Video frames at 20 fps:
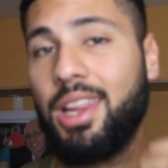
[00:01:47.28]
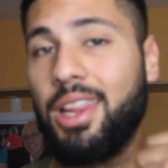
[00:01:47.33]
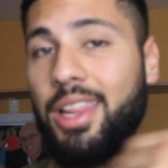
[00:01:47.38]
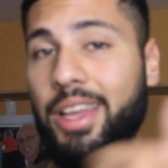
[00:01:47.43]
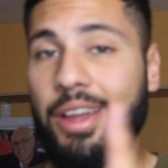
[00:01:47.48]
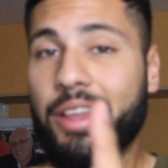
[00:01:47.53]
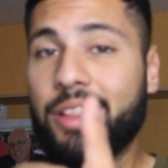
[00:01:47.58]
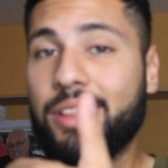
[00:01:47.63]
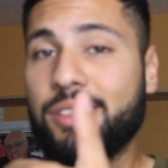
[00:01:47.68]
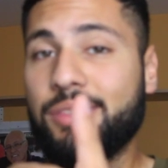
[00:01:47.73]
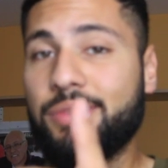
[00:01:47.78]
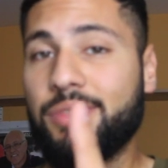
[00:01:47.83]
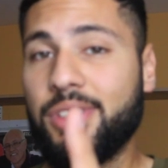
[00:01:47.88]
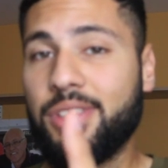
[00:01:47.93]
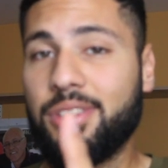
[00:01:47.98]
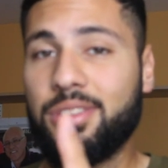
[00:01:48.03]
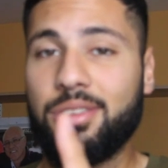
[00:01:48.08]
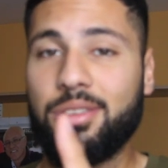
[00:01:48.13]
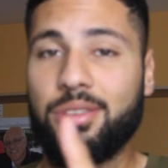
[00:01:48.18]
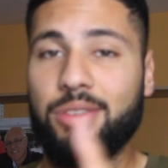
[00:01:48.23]
like this
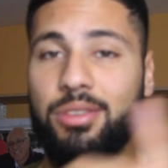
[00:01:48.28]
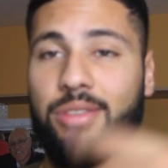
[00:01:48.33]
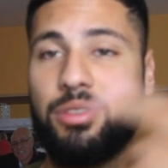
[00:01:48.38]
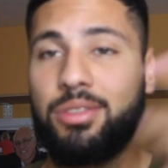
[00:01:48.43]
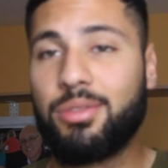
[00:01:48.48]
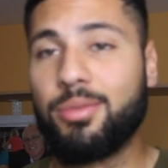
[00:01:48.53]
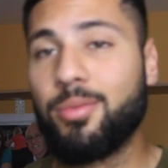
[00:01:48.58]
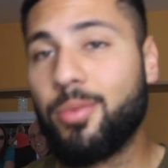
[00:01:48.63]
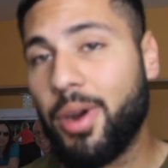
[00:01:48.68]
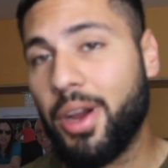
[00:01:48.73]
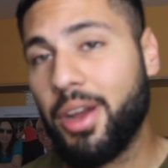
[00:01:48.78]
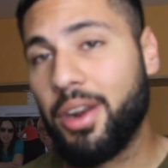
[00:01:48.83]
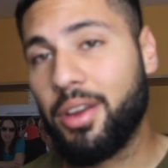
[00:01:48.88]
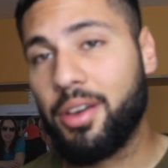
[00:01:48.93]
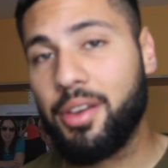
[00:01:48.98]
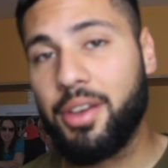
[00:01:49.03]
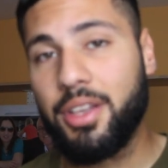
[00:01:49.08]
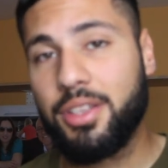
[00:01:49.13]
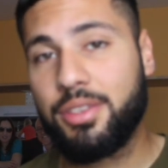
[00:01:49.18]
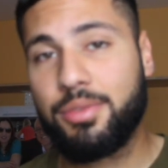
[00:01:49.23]
video. Why
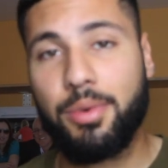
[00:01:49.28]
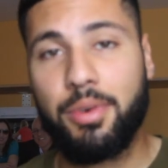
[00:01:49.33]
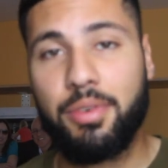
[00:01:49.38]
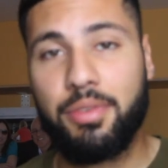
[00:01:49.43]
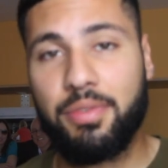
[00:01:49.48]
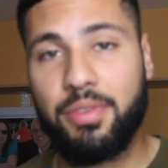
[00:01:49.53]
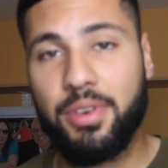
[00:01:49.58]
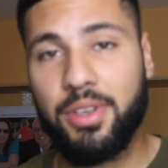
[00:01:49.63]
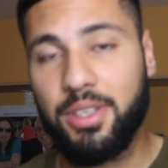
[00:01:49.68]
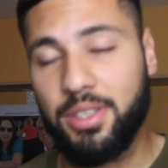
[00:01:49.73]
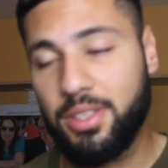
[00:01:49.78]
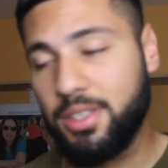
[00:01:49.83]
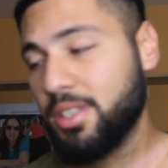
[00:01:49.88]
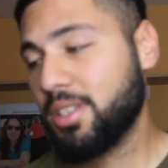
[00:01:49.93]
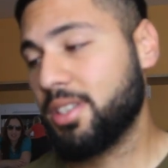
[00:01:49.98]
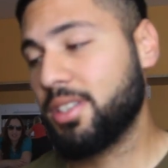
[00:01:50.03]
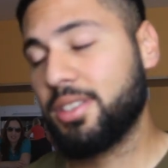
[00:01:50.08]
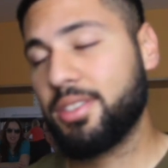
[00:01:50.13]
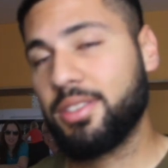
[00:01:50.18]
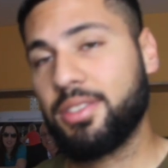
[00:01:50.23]
not? It's for free.
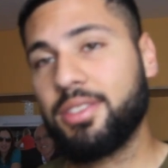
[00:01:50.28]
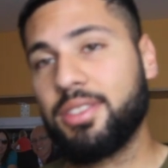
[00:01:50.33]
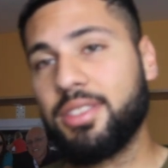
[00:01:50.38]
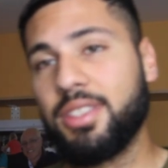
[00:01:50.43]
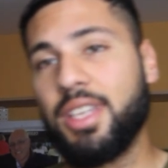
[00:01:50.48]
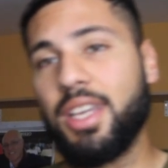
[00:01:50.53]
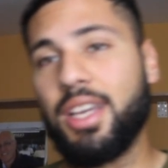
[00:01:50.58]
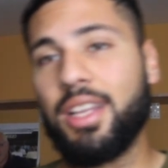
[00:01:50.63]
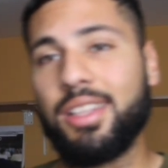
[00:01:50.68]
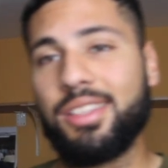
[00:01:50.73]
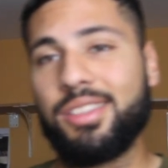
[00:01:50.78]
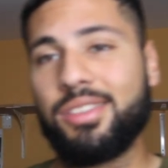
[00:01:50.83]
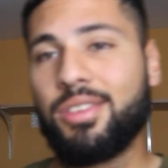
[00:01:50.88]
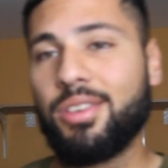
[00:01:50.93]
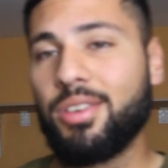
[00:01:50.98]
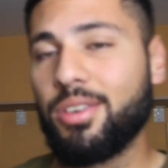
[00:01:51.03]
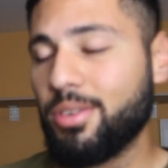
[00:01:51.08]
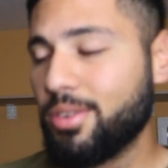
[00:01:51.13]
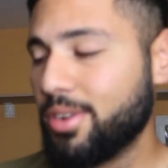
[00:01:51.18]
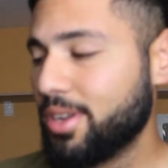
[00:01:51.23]
Yeah, let's
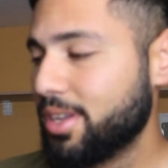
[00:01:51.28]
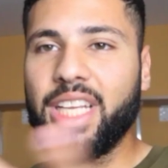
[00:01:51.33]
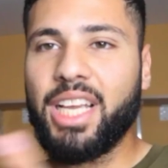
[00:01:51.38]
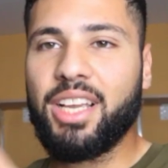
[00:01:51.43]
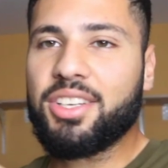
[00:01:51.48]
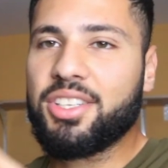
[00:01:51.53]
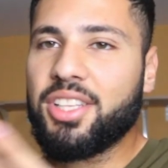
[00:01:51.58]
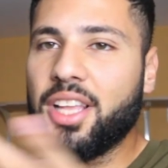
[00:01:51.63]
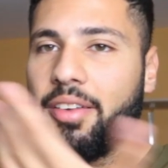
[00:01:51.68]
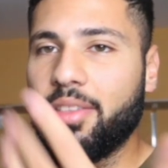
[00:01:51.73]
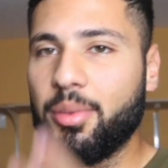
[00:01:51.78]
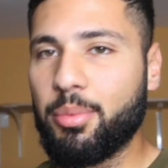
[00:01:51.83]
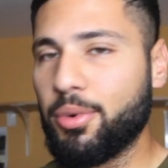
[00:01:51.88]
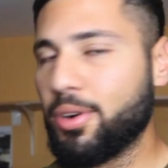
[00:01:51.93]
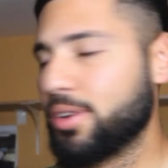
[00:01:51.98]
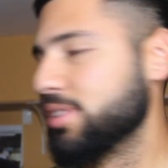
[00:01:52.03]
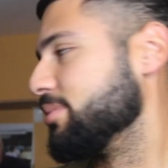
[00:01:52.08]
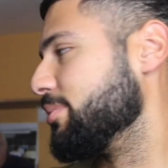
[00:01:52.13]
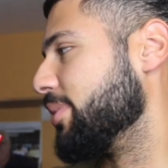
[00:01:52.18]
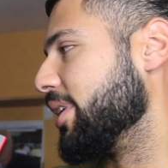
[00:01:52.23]
go. I actually have the
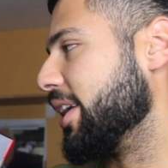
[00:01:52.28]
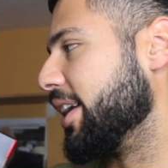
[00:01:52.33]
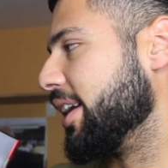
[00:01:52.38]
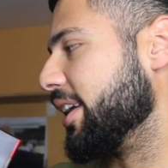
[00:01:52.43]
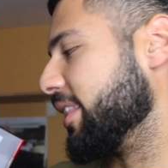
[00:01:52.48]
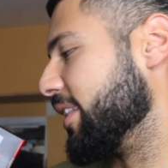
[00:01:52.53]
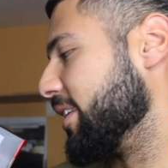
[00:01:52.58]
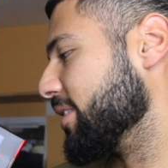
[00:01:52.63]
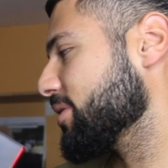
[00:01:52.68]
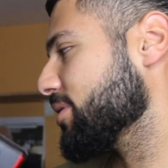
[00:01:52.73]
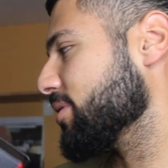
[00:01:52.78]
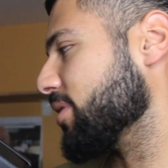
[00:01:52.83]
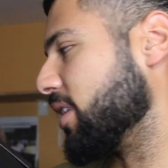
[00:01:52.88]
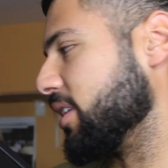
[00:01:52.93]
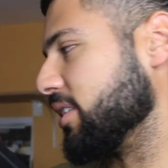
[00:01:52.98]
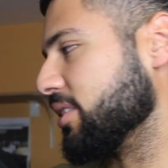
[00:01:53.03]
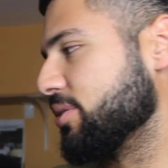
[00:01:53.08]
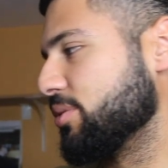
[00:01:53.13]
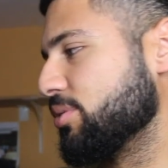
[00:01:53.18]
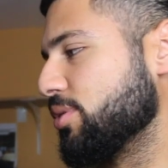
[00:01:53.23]
box in my hand. Let's
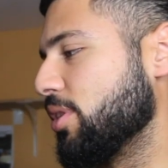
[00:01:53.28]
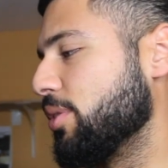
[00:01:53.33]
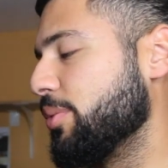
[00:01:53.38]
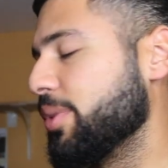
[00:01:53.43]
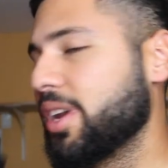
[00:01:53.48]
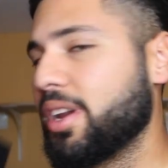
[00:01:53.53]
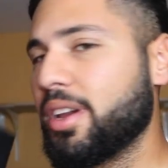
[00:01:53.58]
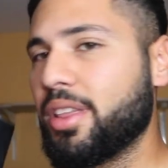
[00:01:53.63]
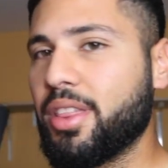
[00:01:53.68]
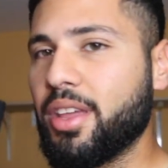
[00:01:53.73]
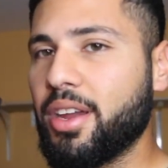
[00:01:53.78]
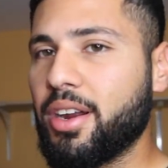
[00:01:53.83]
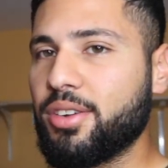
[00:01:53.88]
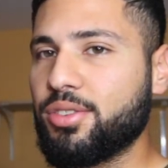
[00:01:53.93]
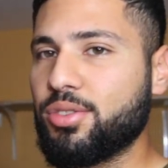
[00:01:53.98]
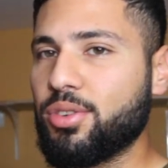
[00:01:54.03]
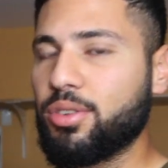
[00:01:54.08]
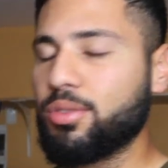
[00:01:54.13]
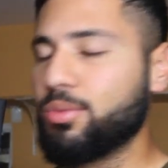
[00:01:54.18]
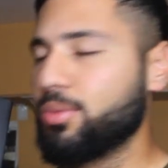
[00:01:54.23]
start. So we got the Air
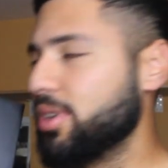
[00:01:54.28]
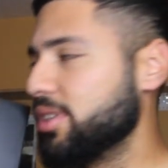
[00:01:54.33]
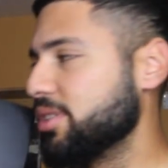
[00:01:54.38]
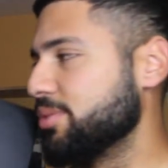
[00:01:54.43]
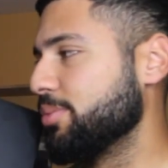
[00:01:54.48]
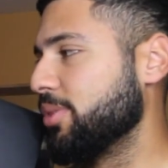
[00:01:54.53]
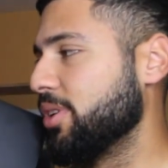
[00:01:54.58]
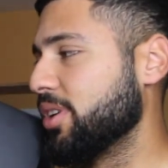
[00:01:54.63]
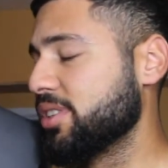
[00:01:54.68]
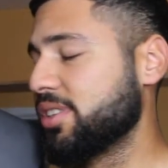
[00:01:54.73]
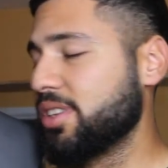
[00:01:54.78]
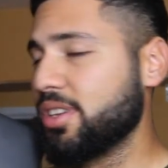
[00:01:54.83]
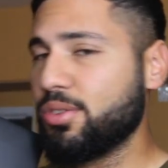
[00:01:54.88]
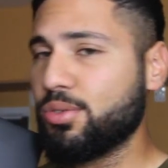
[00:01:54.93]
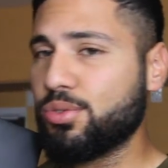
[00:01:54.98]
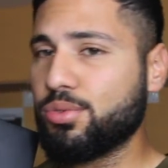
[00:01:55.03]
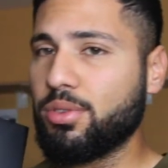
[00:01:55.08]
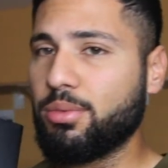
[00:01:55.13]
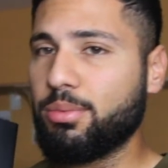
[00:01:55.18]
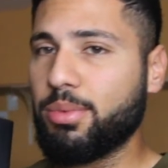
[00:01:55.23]
Jordan 1's box, the
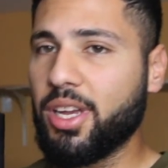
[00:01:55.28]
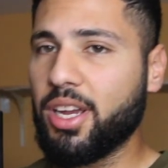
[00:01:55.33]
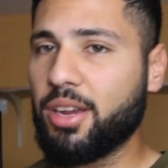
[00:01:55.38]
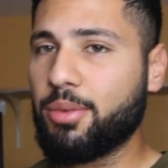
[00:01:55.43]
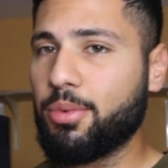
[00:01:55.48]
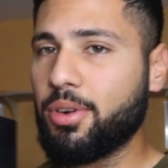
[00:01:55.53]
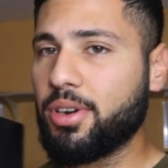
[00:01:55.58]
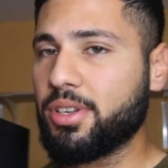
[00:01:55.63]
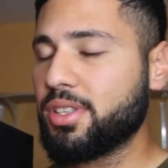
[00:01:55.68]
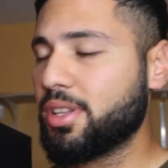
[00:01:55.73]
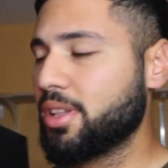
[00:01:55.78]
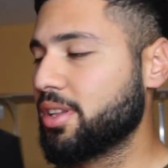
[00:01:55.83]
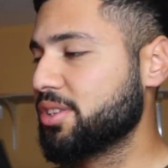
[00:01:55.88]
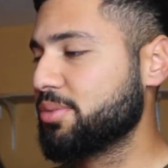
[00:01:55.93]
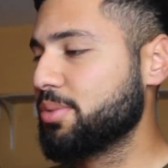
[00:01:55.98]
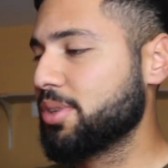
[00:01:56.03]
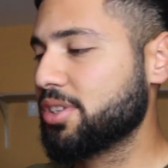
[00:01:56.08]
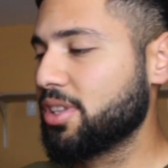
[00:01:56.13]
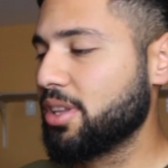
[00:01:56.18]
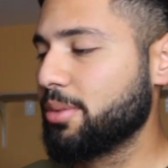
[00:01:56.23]
usual black box, nothing
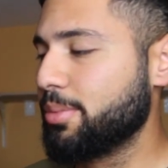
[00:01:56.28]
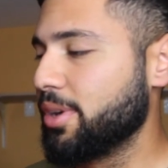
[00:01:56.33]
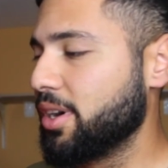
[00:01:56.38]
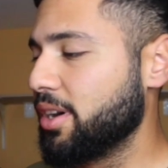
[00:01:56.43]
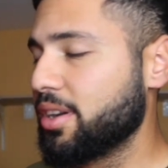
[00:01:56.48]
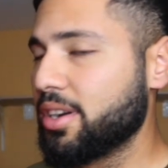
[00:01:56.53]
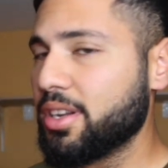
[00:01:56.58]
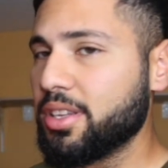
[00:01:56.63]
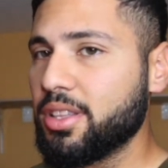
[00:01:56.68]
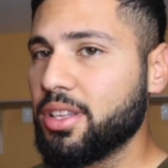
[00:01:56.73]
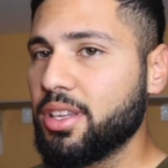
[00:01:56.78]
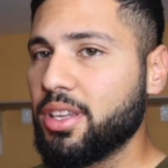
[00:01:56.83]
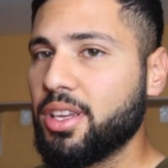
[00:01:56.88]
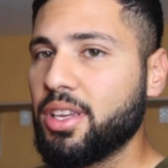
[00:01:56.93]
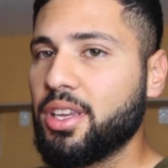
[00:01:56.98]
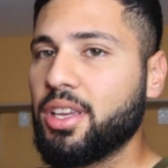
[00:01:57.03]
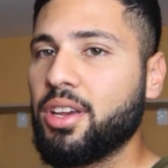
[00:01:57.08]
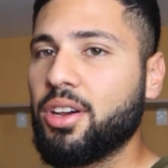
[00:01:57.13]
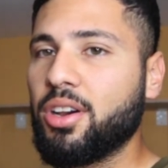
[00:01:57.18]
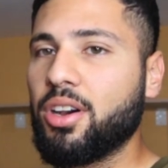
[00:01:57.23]
special about it.
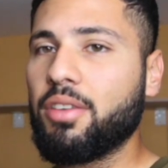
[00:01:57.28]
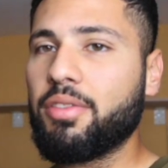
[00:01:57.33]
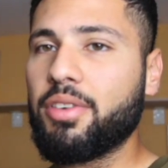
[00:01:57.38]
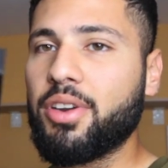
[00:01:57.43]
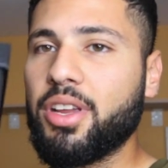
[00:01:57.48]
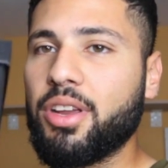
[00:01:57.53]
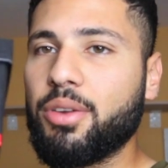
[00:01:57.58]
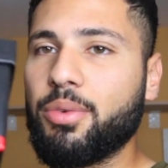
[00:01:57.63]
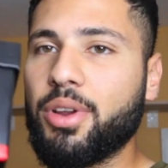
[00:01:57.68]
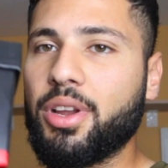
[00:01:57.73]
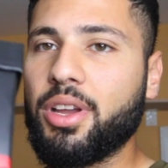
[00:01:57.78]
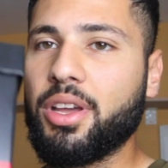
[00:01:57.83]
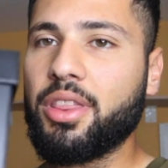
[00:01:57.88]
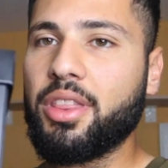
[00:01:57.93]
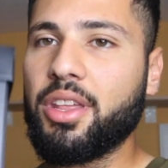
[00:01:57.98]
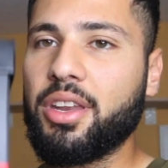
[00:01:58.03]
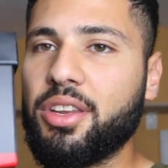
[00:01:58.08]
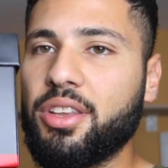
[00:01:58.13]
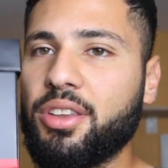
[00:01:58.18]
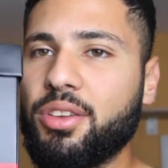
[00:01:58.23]
Over here we got
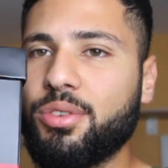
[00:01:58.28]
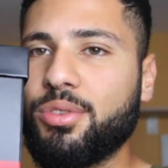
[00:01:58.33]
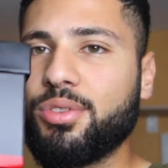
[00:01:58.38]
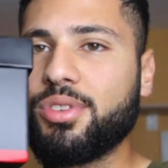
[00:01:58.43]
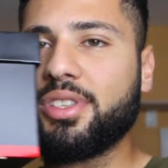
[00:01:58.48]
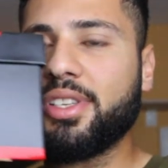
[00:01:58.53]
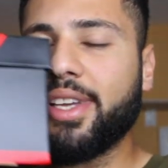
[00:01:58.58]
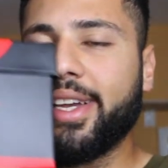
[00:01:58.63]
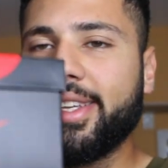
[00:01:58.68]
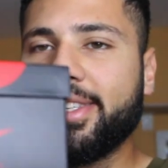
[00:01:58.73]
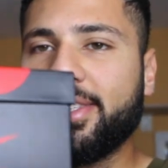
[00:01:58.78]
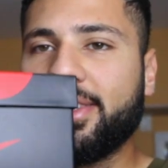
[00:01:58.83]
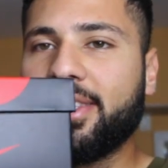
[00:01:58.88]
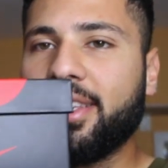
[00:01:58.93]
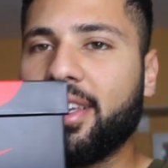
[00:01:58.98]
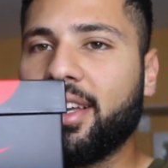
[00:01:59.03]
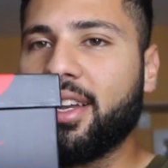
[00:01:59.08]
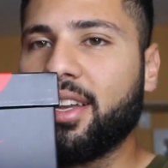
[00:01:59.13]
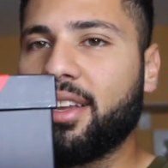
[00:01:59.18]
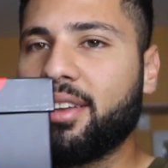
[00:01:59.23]
the new size
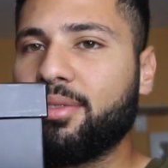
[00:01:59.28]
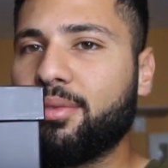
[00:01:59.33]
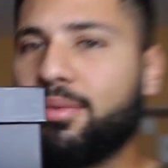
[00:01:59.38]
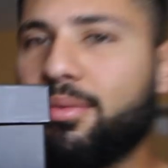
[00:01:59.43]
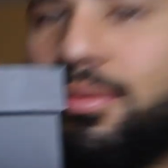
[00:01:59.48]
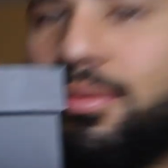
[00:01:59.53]
tag,